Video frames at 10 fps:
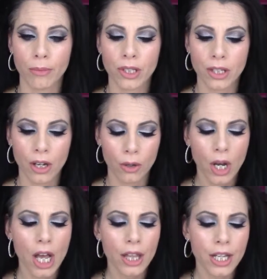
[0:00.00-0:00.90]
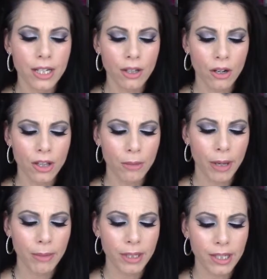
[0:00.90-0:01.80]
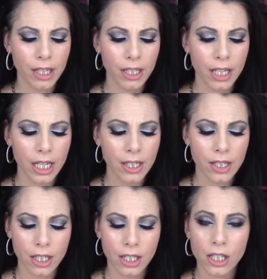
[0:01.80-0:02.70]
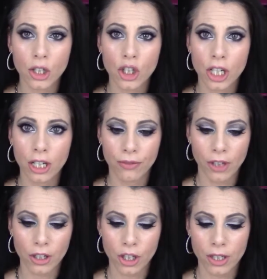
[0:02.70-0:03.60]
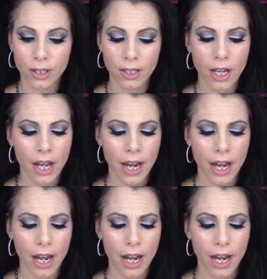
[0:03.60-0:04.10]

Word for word: So these are the Baby Skin Instant Cheek Flushes,